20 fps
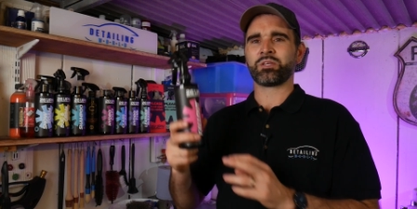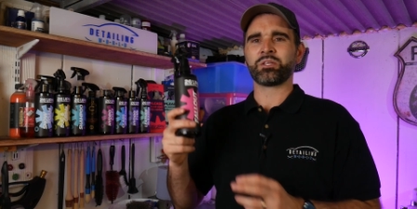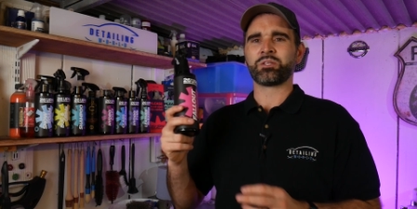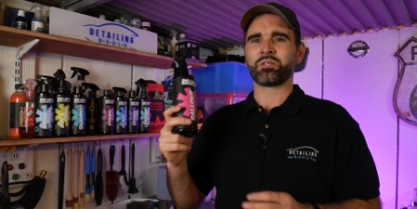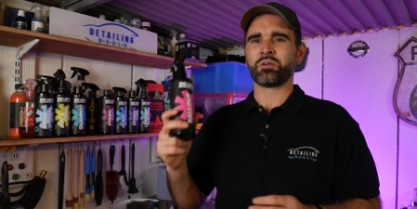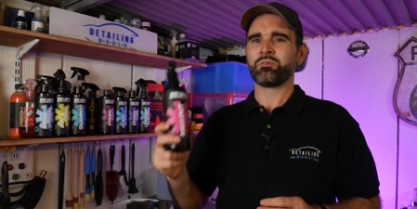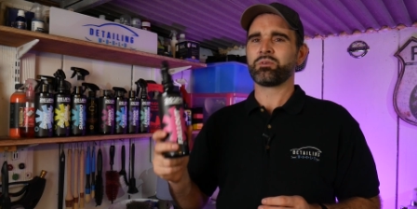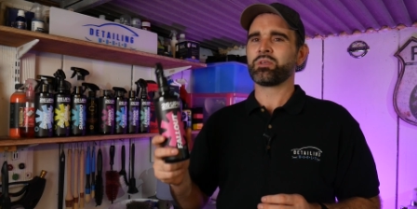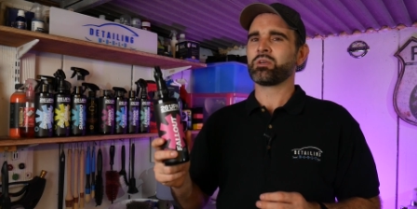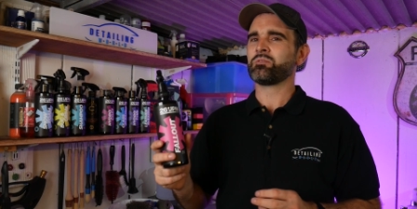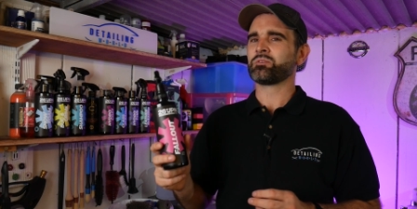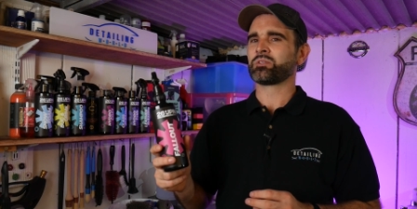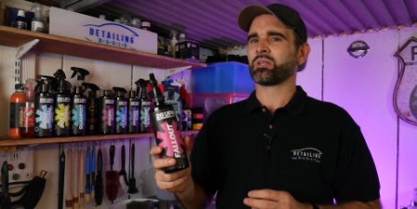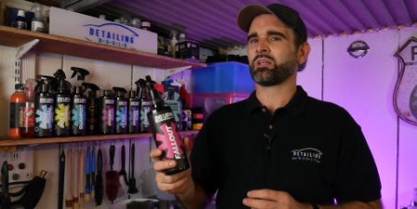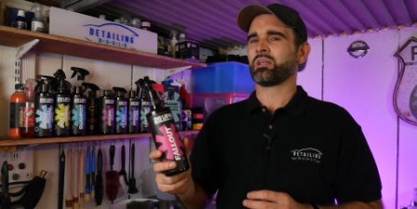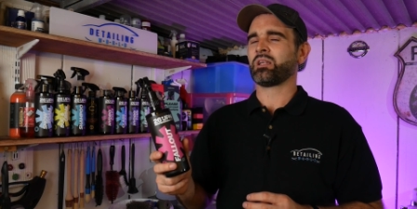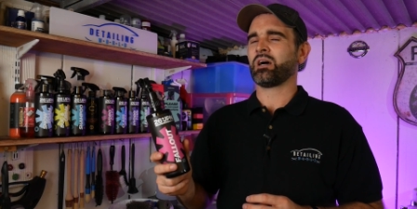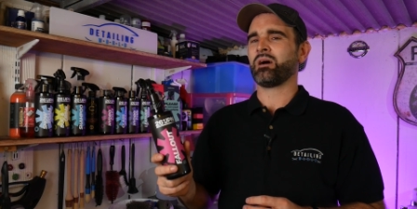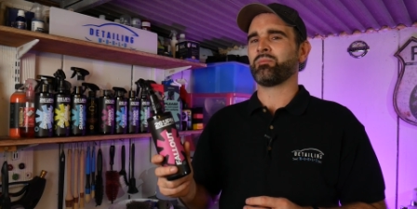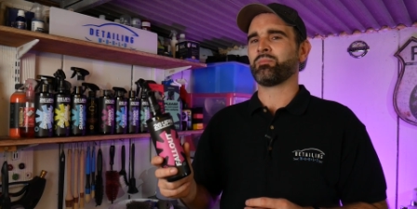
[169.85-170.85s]
You do use a
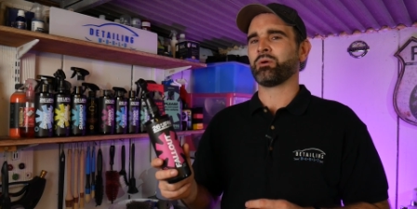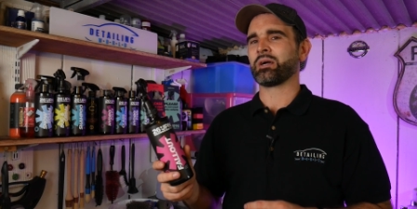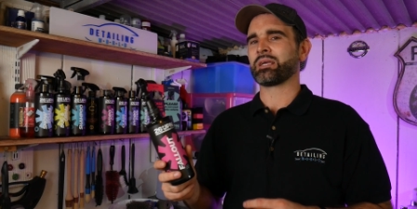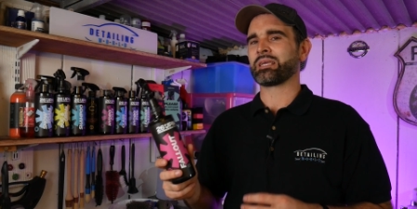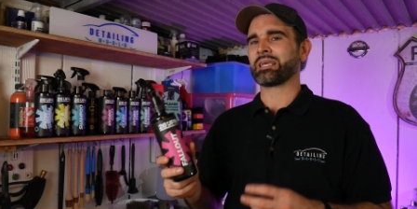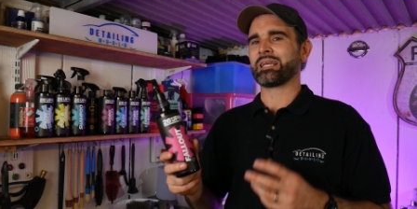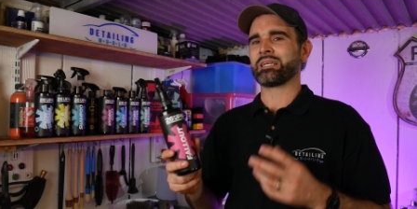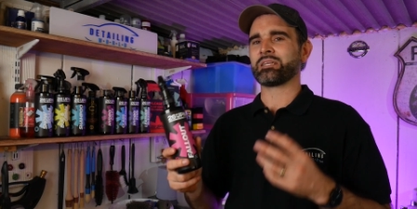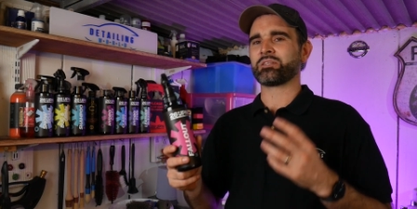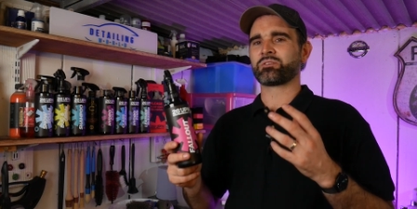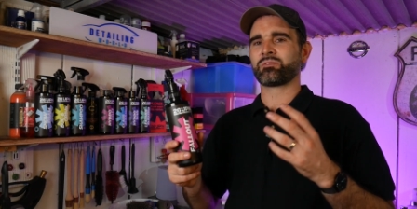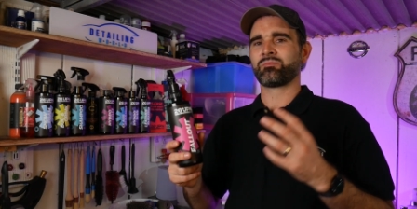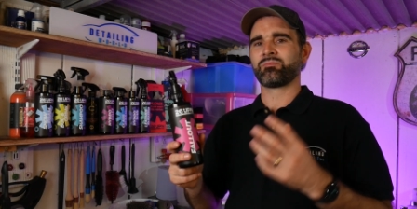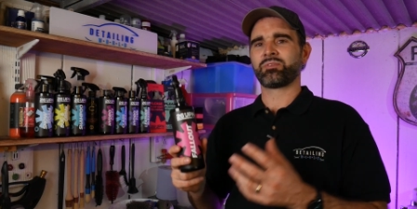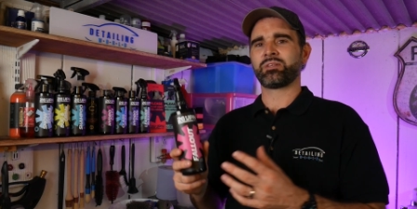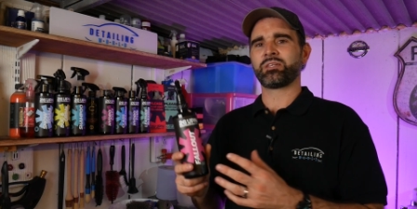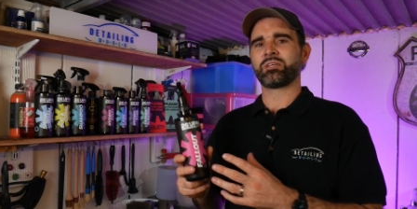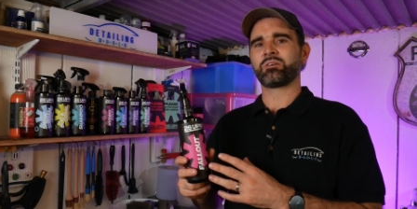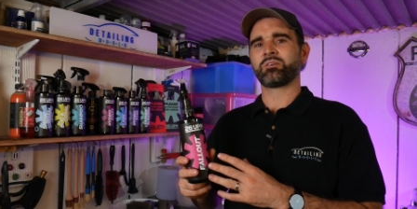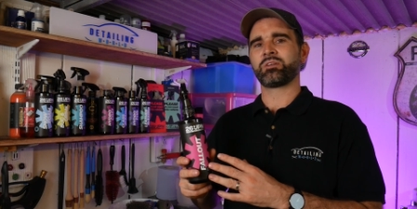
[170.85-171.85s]
lot, but again, it's
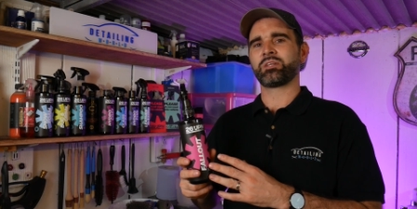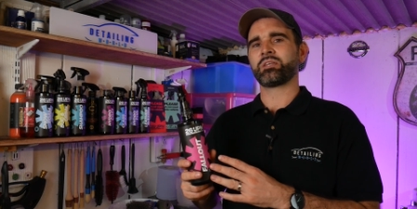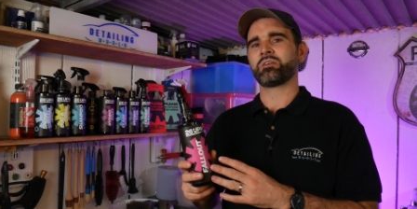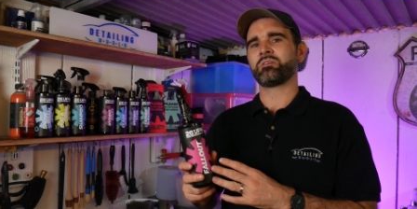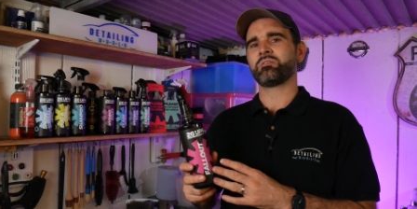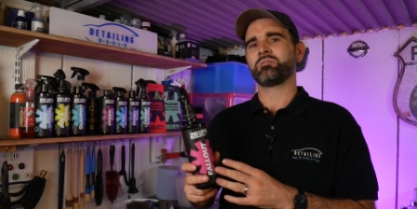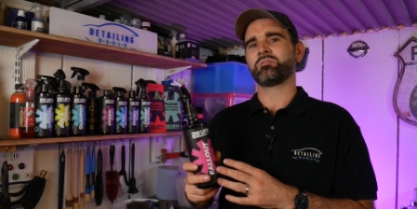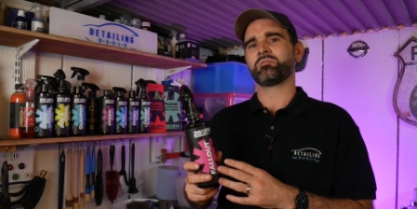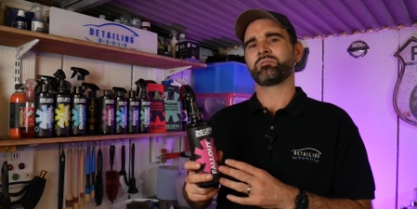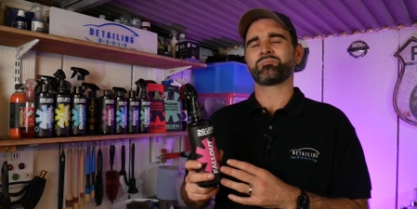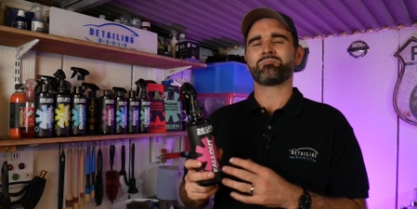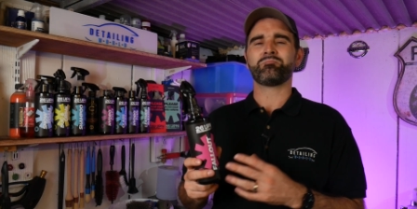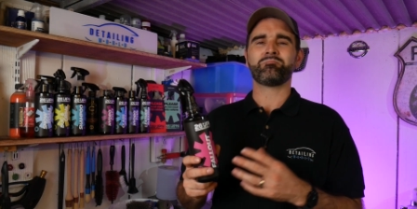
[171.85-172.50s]
something you're gonna use